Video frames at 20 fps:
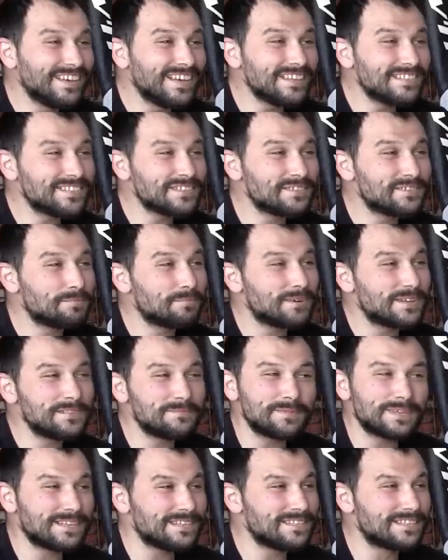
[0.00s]
Yeah, it's a
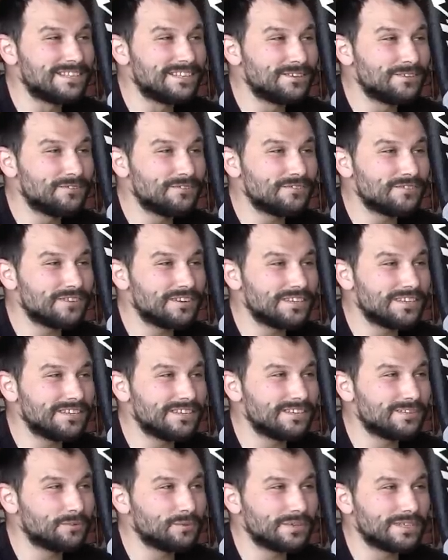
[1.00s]
surprise, because
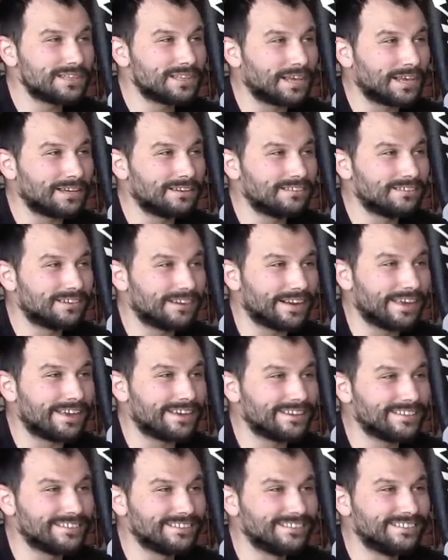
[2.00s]
usually it went like
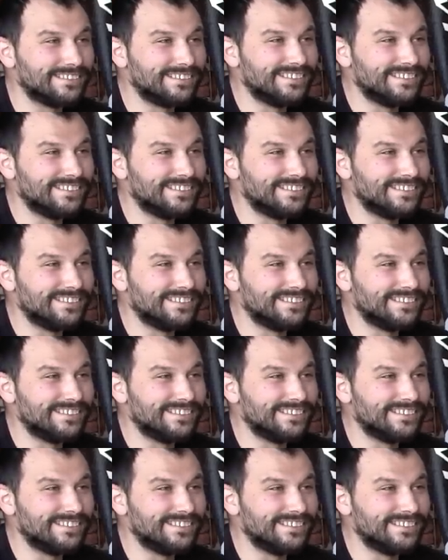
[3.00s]
clank,